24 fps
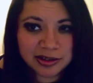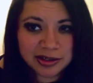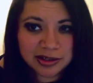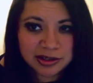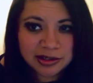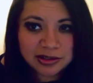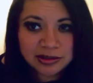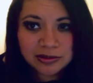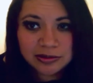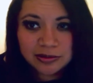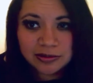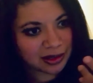
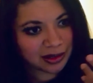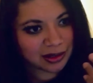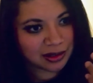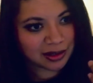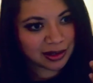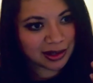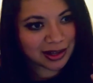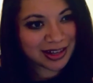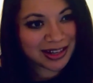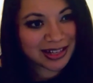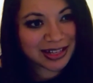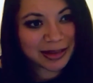do,
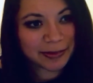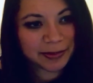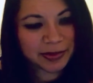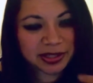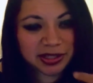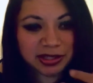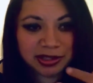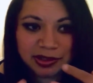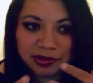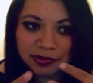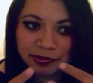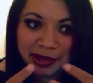any type of
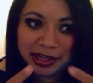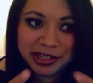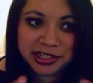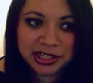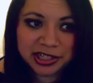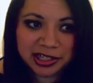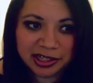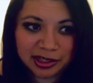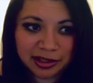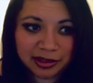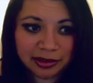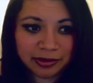
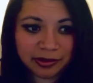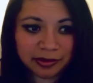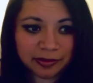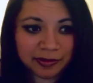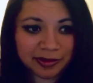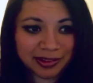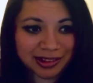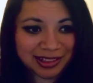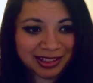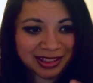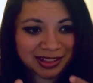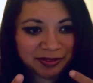stretching or
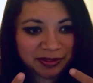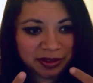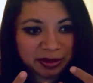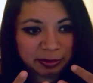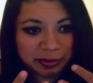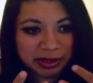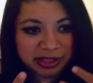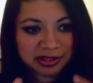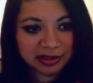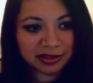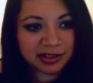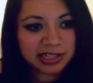relieving
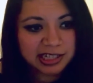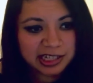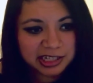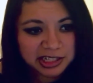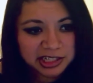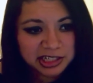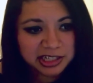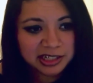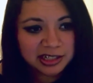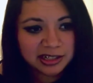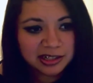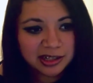muscle
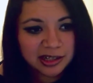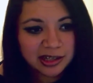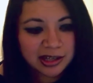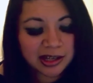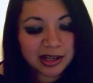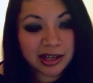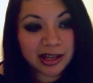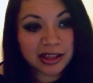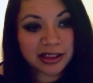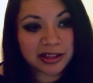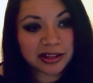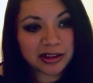tension.
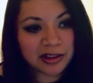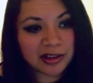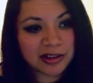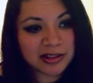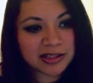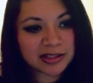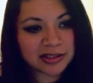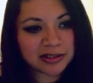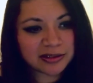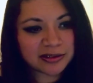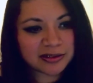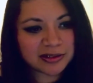And then
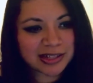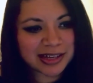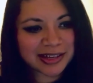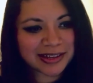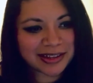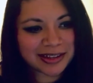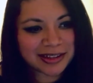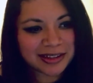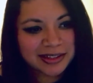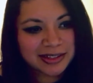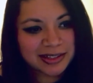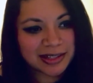also
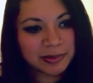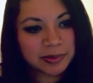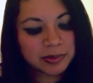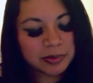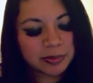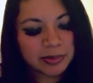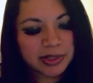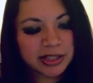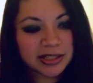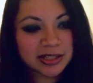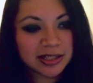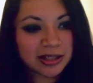taking the
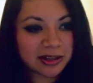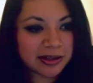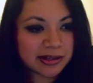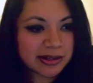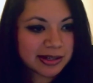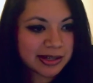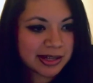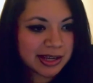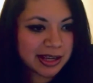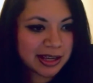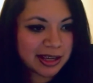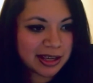supplements, and also
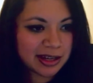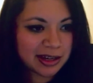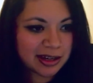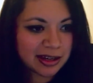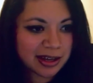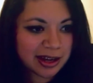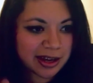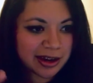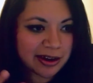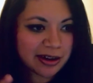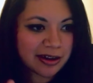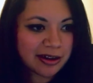taking
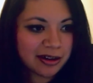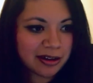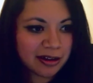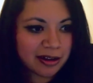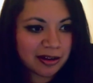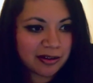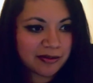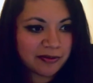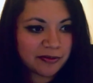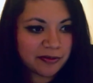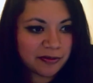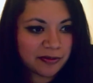care
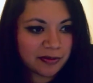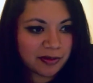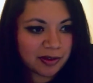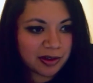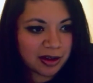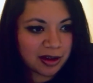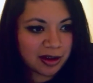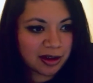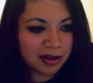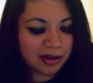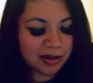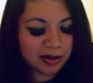of
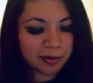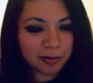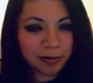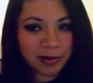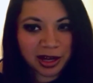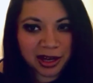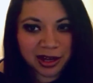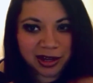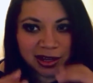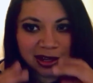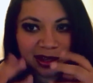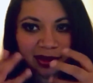your
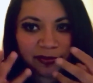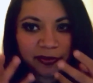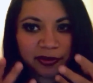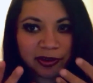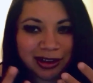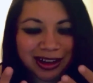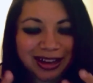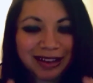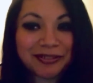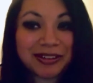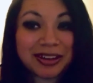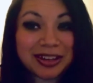body if you're
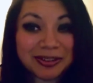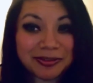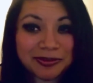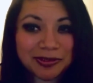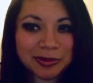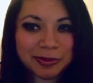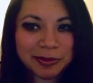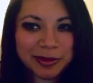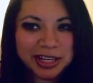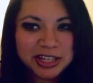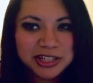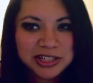having
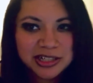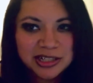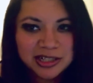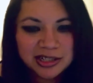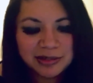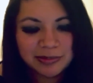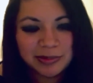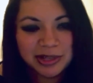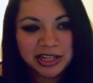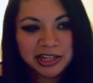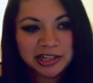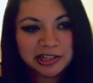
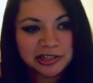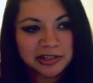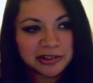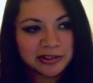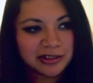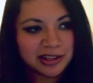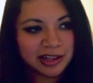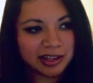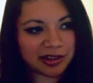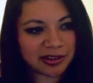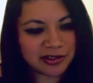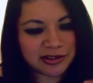inflammation, making sure
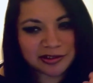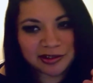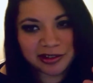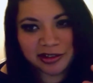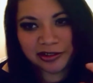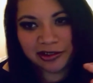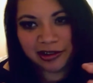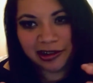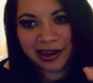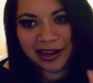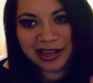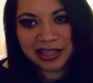that you're doing
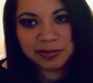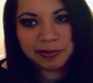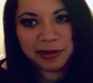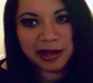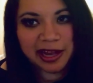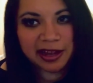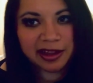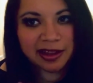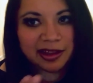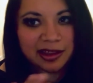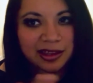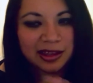your ice
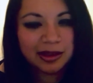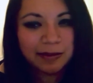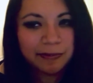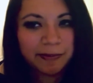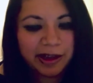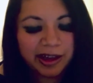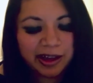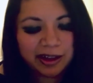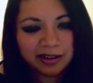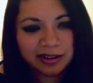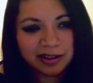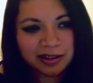packing, heat
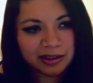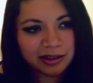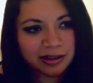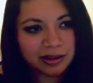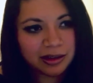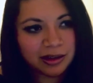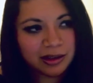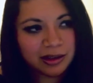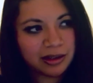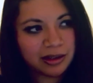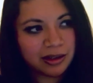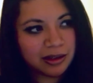packing,
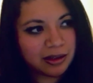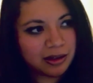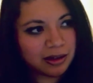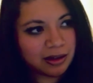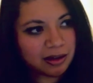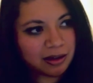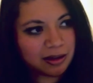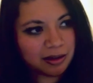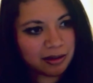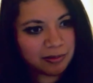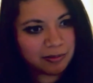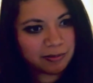
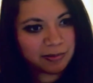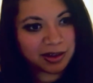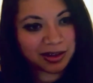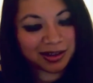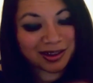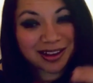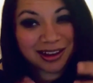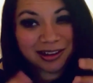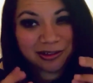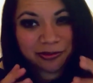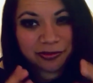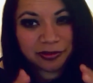and
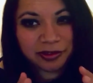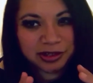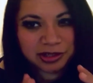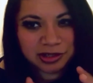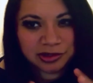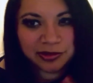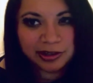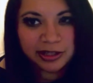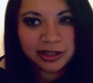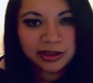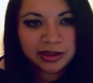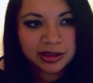not
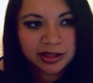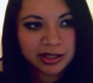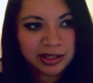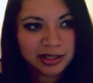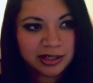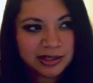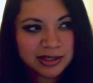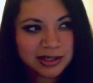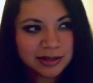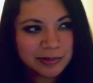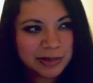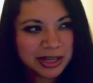overdoing
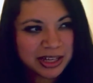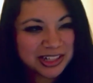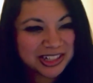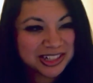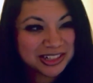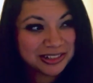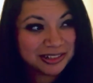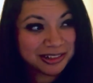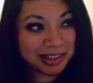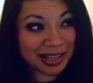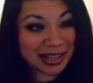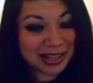things, and making
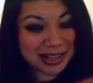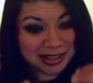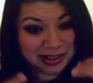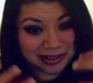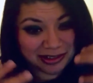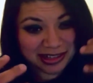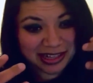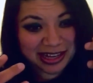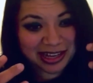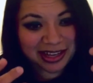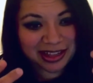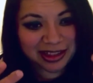sure that you're
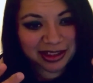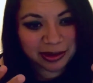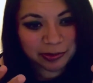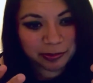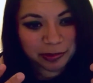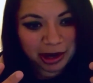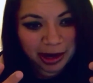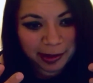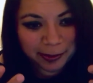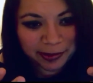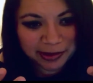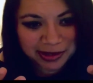taking the
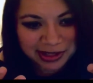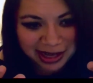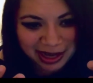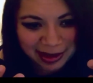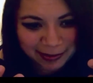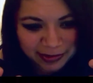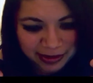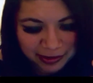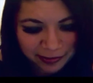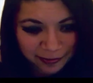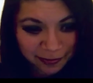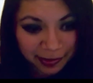proper
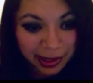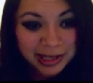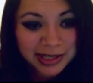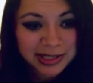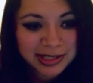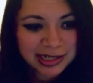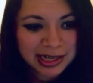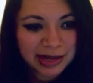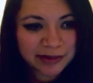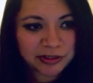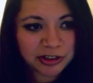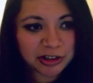time to
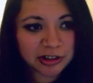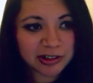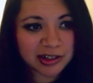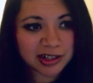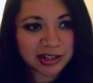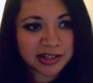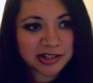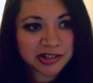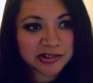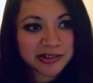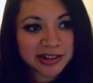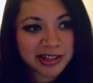rest after you're
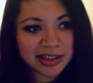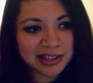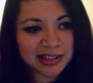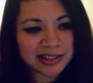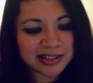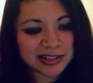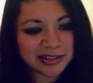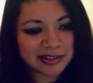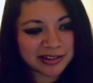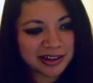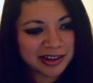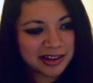done doing
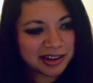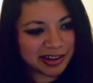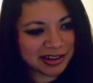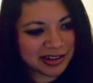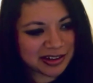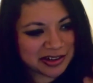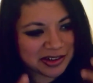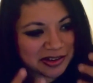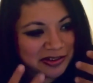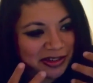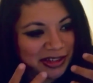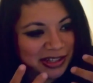this. You're not going to
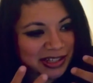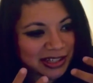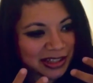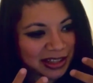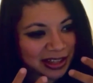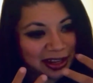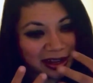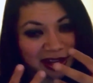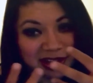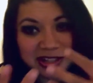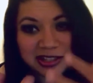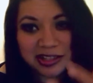do this and
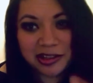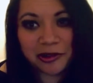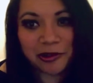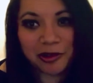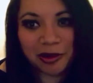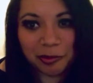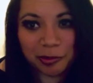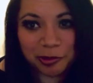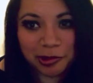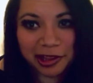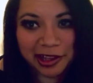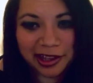then just go
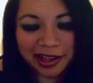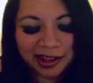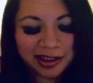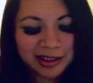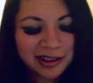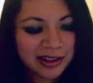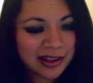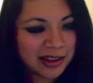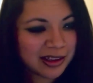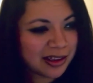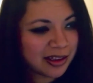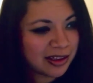and play,
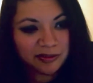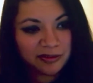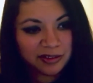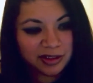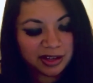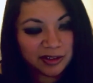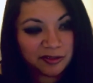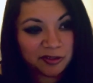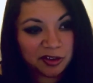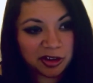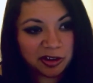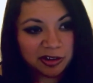and
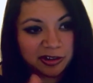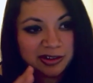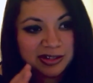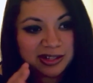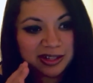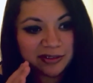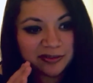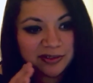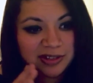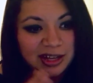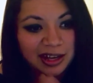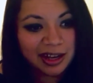giving
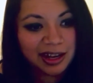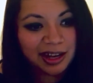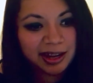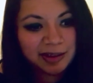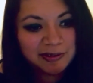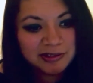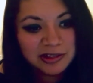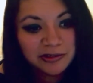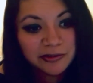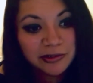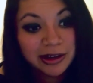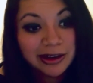yourself time
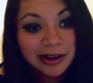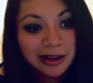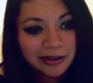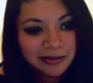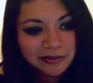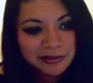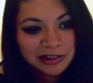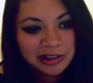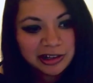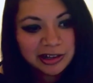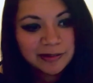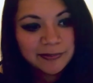to
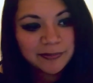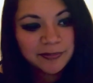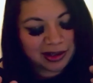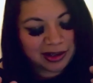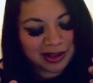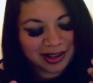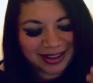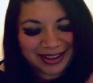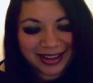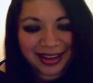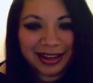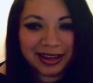recover.
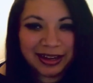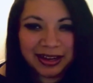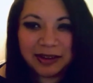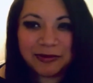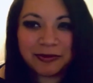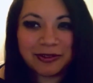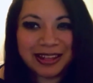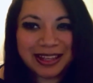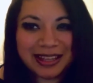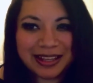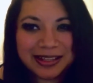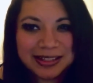Again,
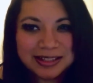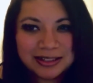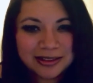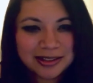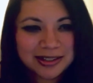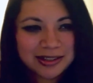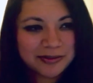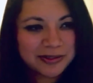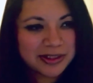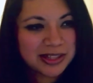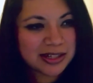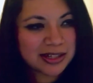really
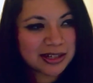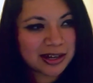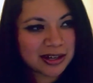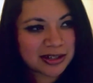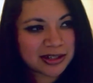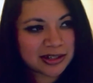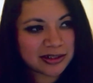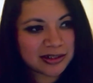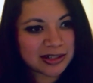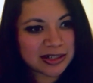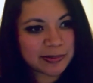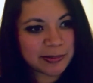consulting with a
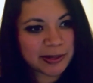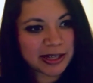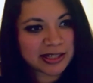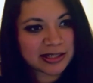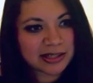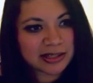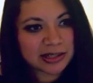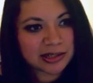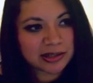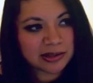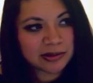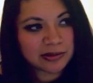doctor is
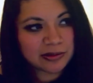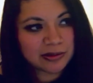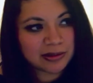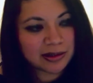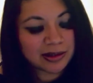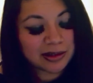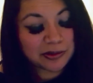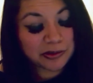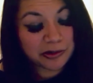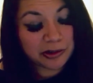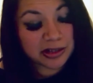best too, or a